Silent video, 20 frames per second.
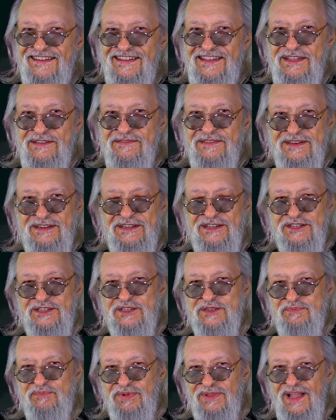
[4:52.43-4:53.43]
even
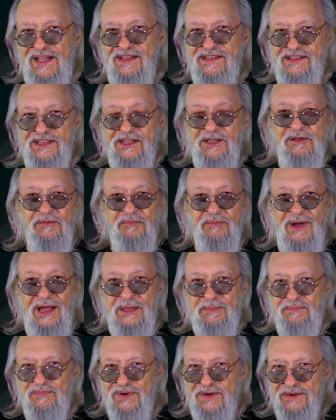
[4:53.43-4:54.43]
displaying
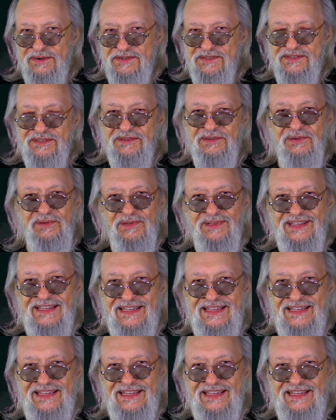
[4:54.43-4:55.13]
my personal